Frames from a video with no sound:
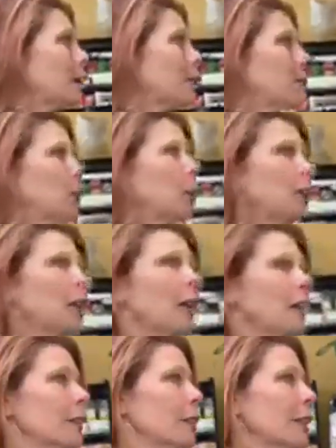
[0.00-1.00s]
food,
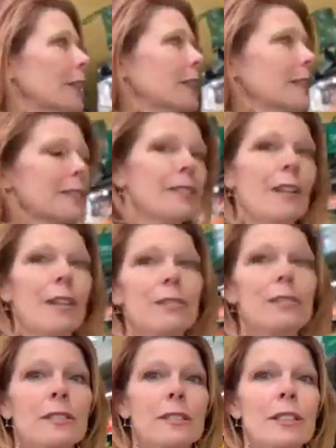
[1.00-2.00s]
look at this stuff.
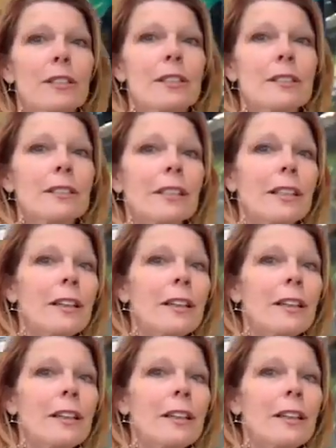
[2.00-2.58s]
Seriously,